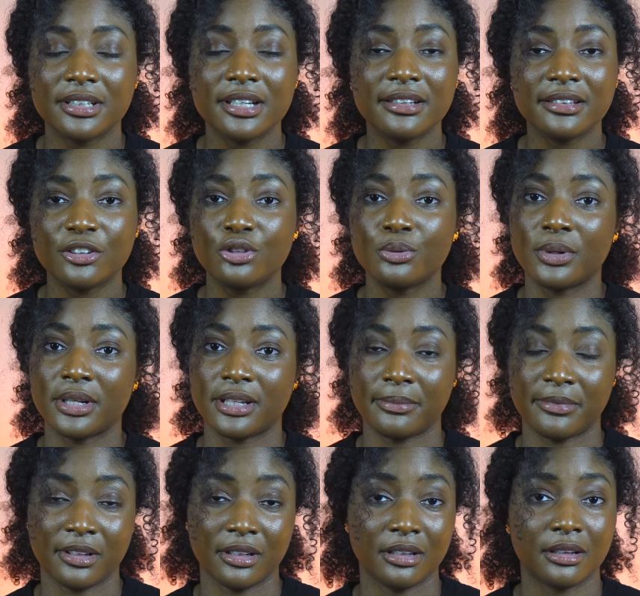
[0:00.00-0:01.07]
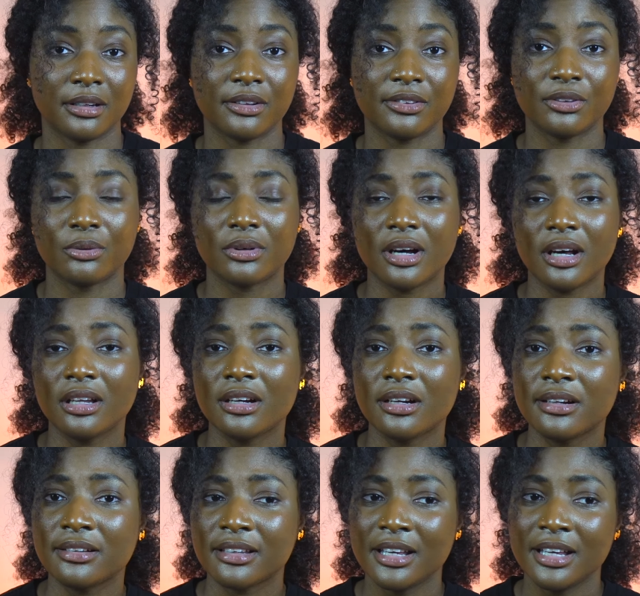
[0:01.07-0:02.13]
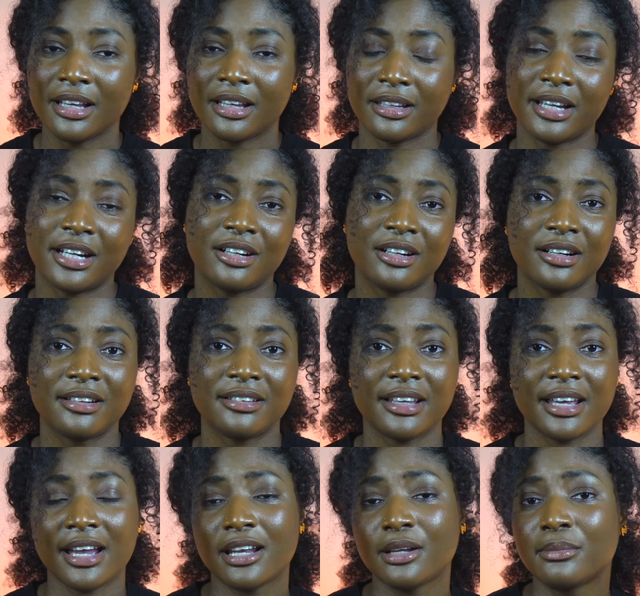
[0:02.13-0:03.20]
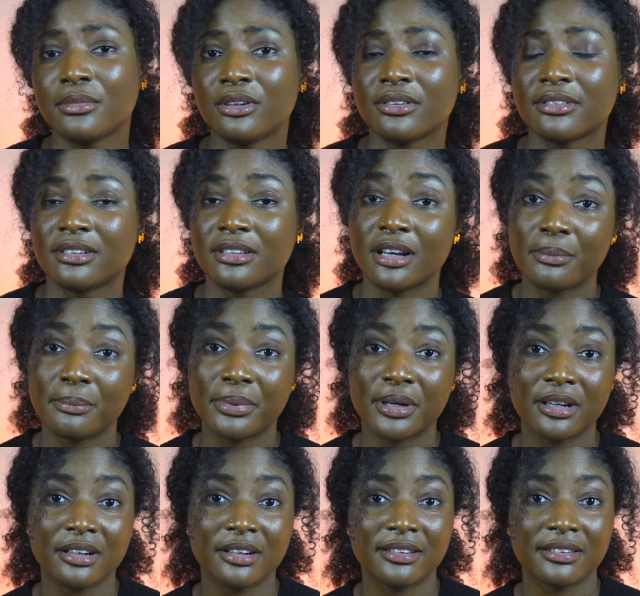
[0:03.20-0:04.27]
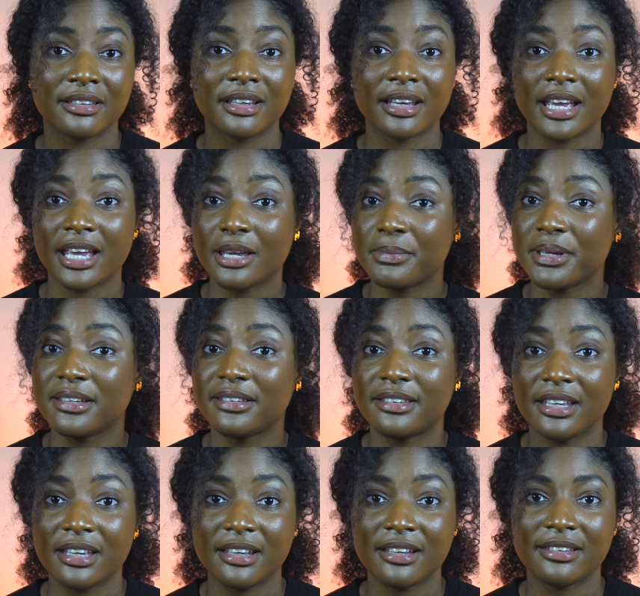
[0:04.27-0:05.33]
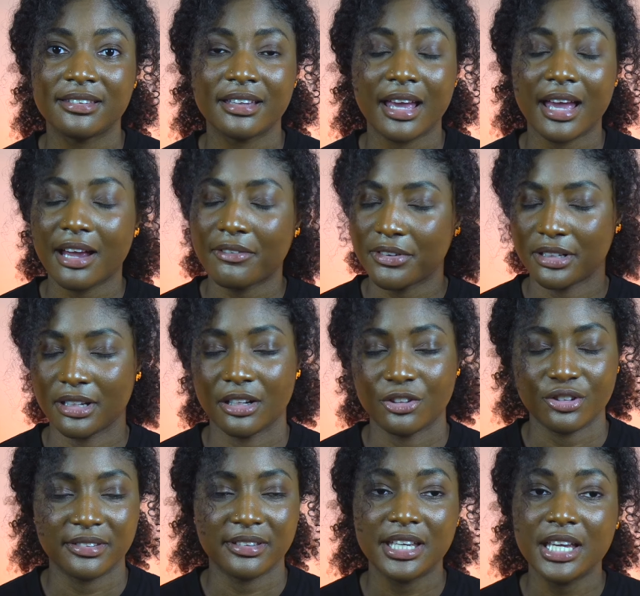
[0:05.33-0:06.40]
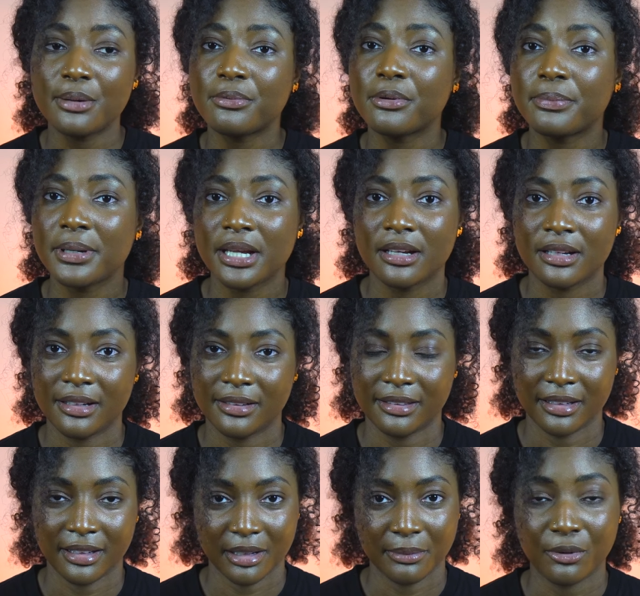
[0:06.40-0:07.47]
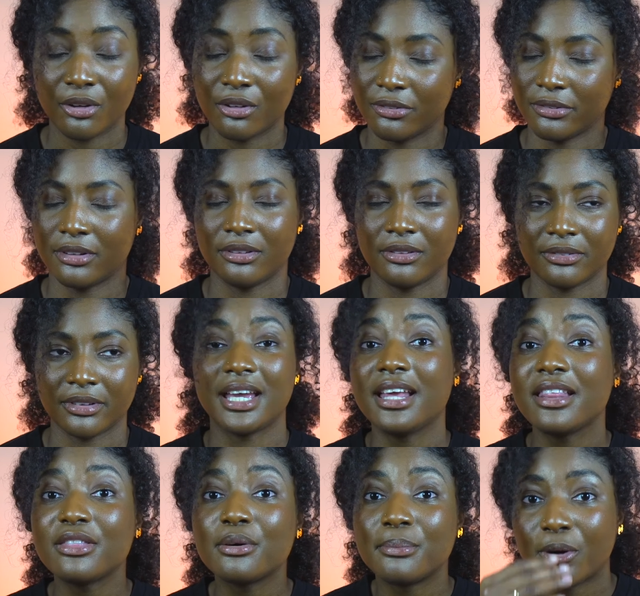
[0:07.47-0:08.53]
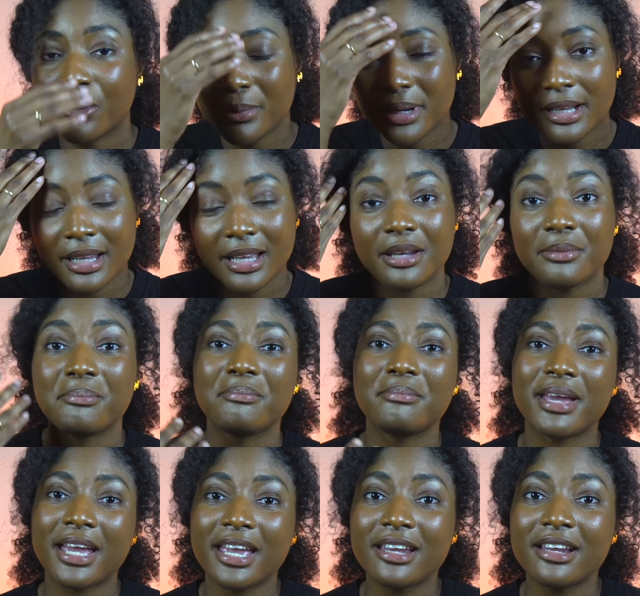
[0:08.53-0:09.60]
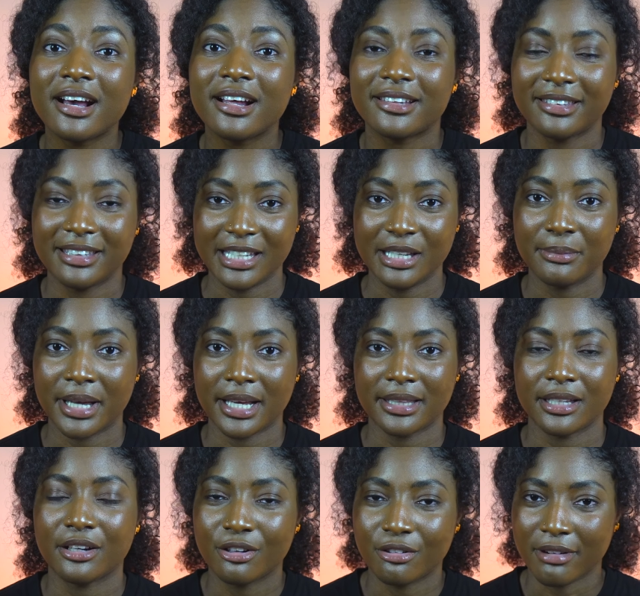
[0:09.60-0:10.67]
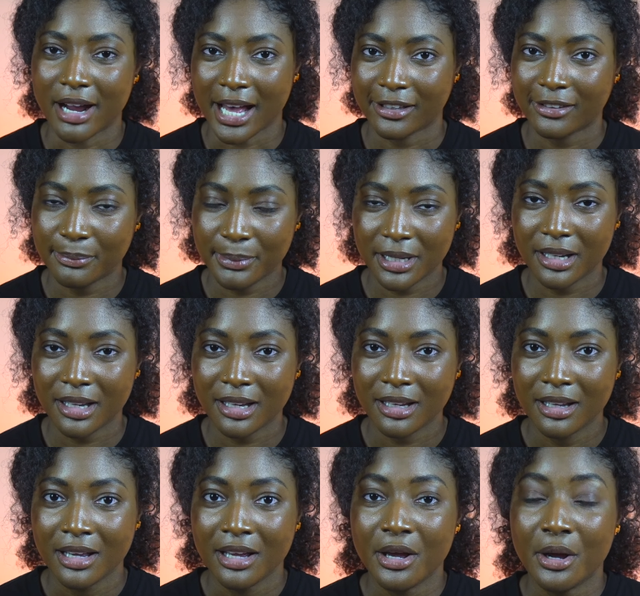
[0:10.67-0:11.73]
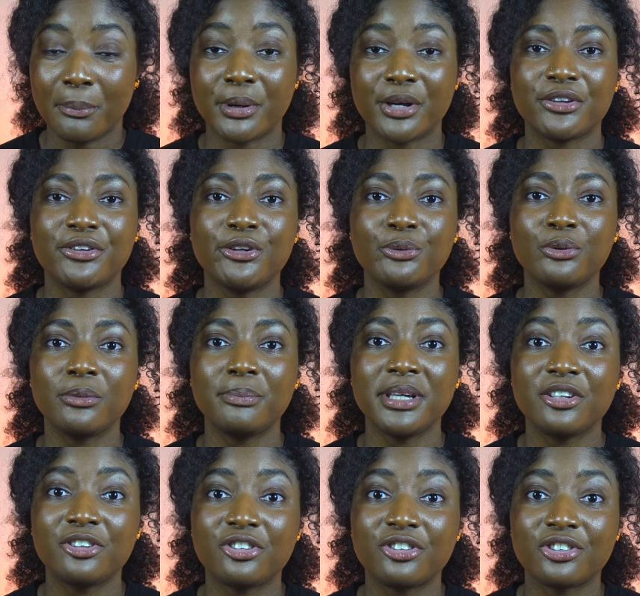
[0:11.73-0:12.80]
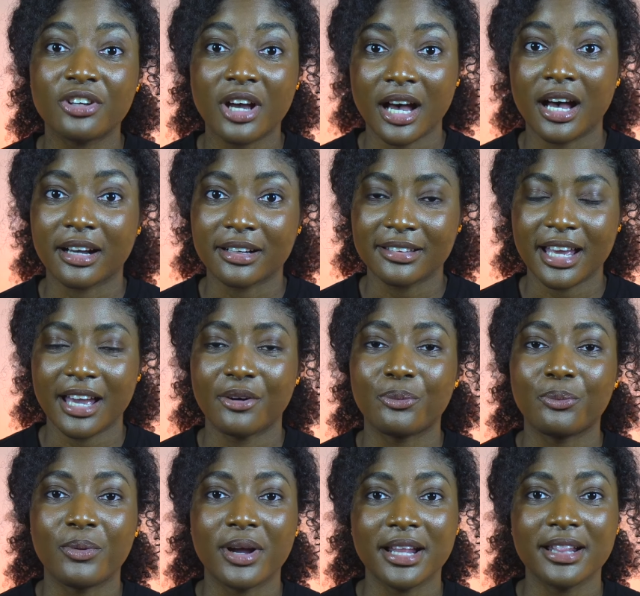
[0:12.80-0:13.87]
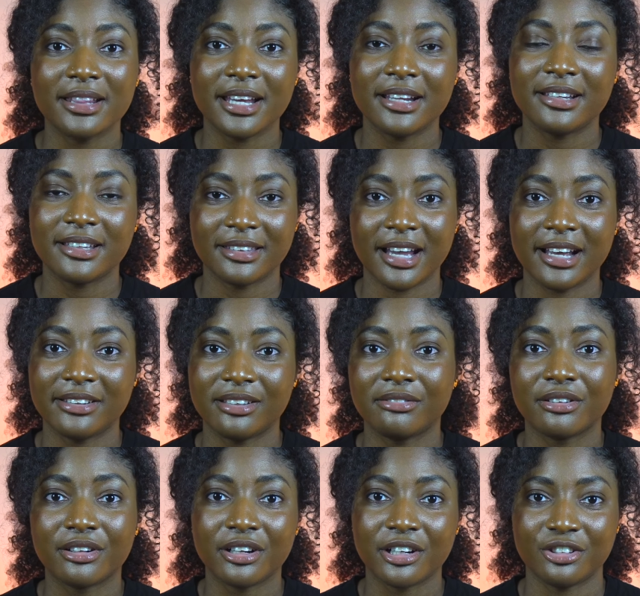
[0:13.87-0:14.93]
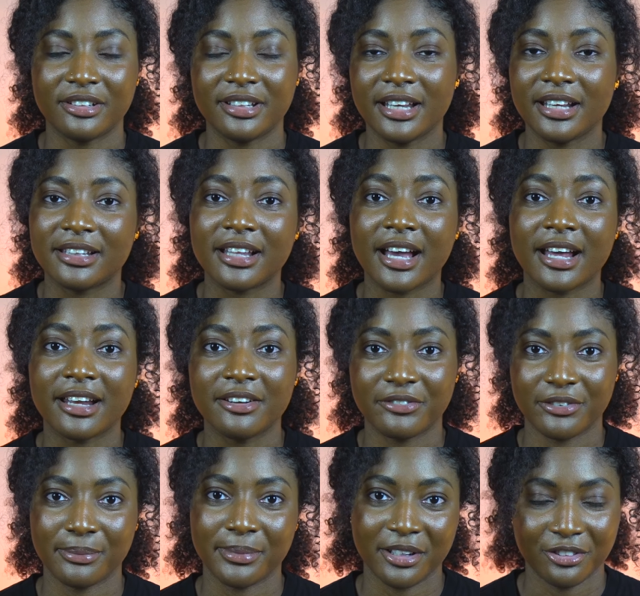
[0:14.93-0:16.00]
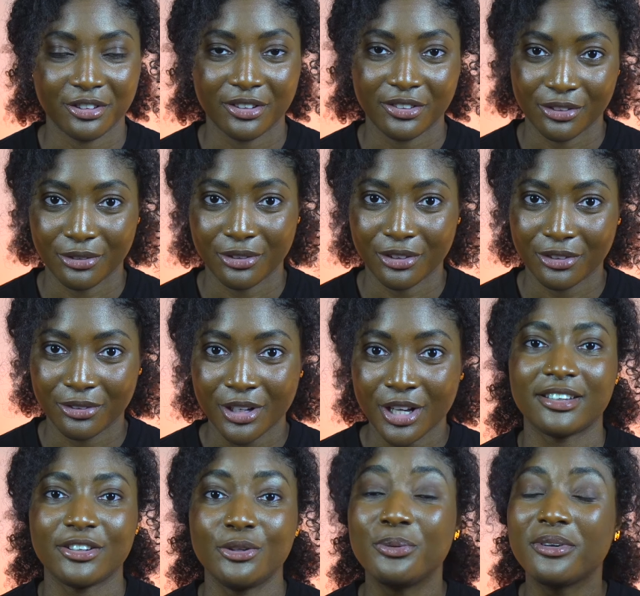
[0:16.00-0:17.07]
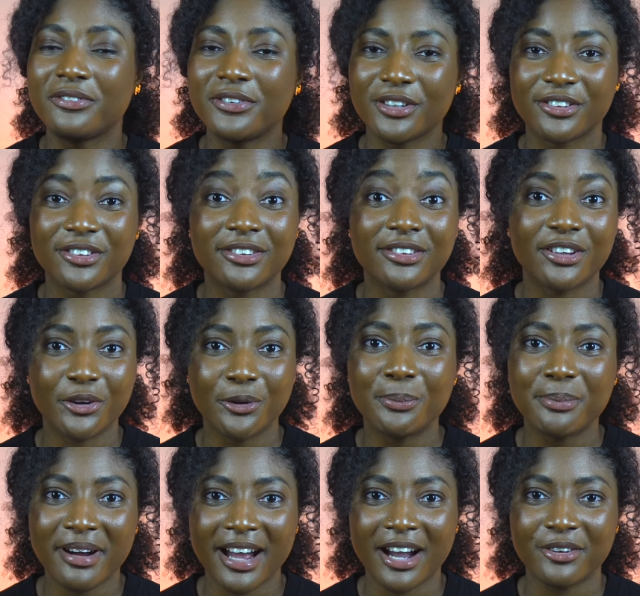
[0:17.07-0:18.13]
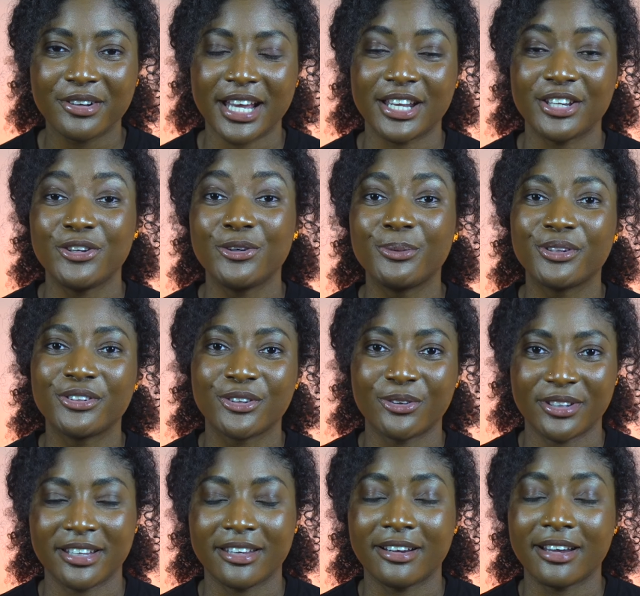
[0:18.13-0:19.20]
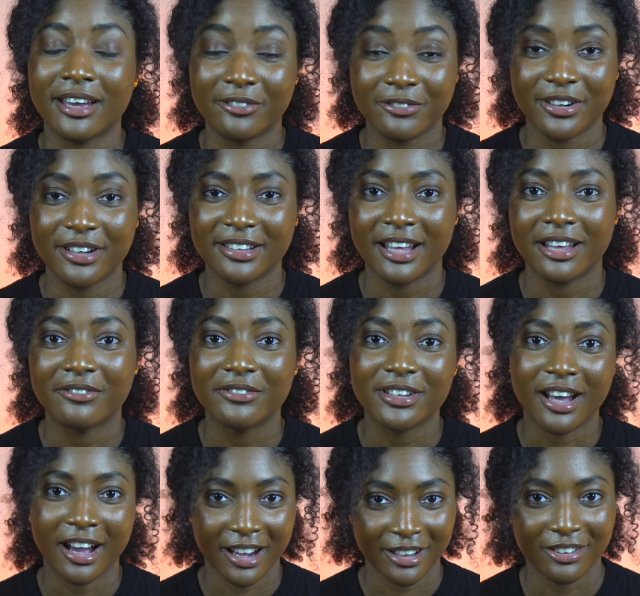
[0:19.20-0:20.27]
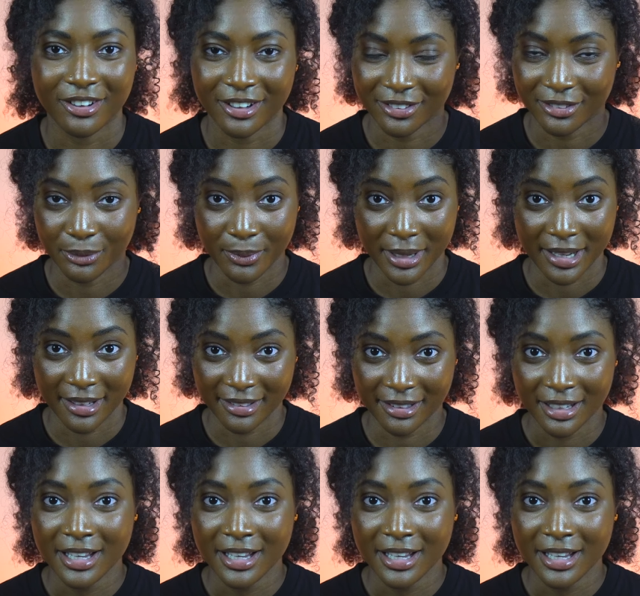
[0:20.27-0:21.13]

Things that you want them to learn. So colors, letters, animals, numbers, ABCs, everything. Just keep repeating it to them over and over. In the moment, it may not seem like they're grasping it, but you will be shocked at when they decide to regurgitate that information to you. You will feel so proud and you will know that your efforts have not gone to waste.